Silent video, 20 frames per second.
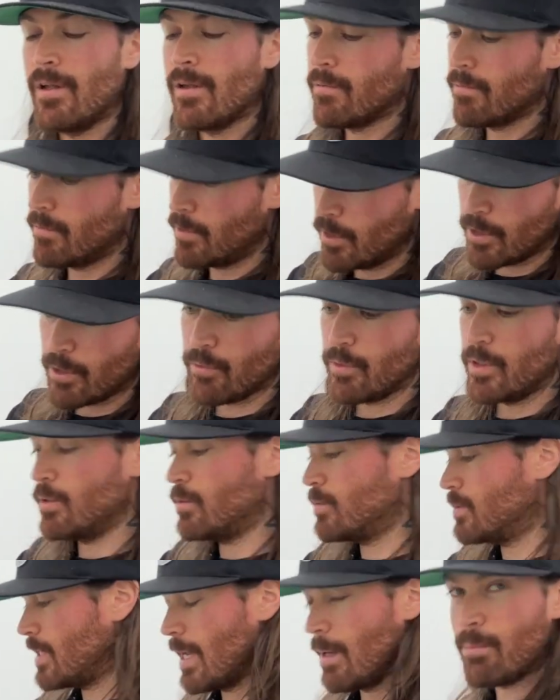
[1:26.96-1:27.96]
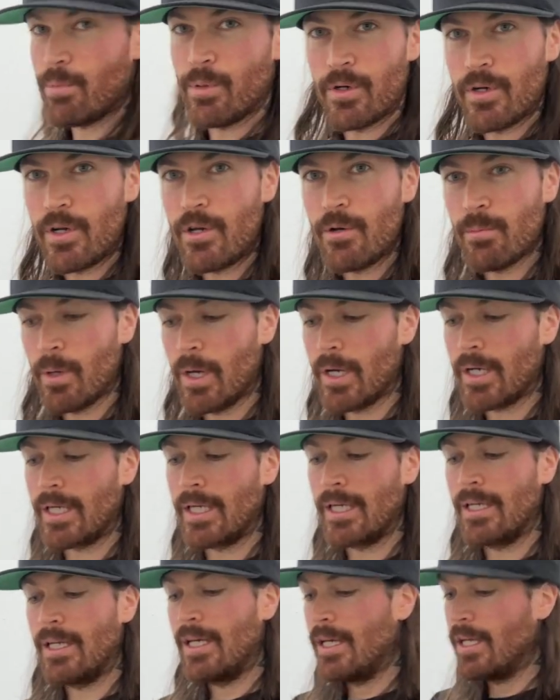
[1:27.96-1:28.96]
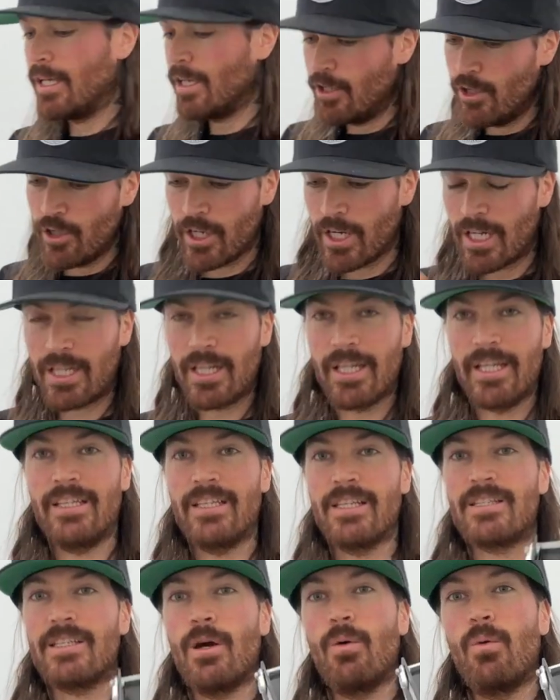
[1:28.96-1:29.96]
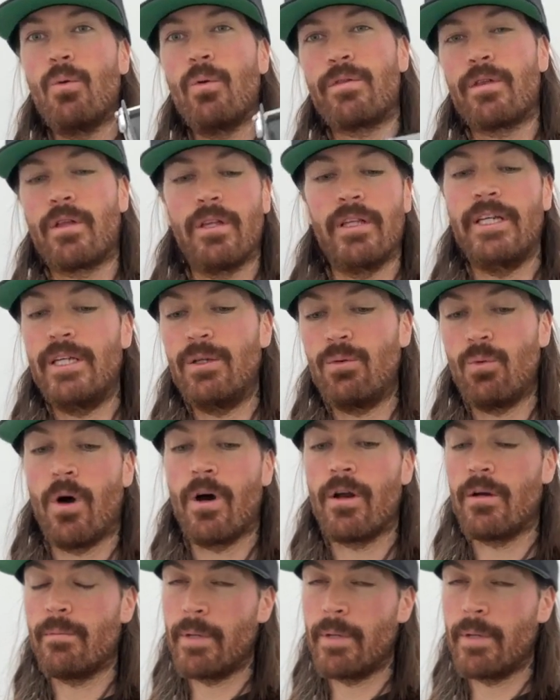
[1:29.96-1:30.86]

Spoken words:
You're going to reuse that, put it in your bucket. You're going to clean this out with clean water.